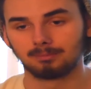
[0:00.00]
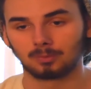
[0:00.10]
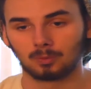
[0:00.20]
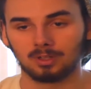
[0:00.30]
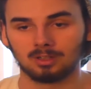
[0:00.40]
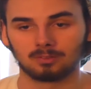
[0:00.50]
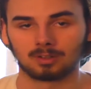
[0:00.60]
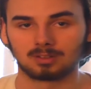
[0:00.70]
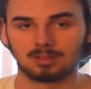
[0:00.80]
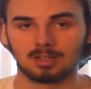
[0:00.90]
quitting the
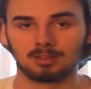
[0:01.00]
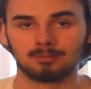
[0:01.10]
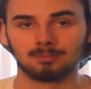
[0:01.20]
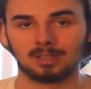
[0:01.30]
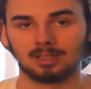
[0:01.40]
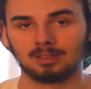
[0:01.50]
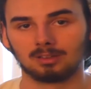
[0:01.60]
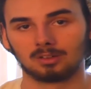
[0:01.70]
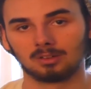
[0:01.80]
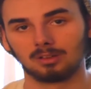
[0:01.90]
Rusty now in
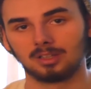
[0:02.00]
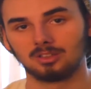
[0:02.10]
early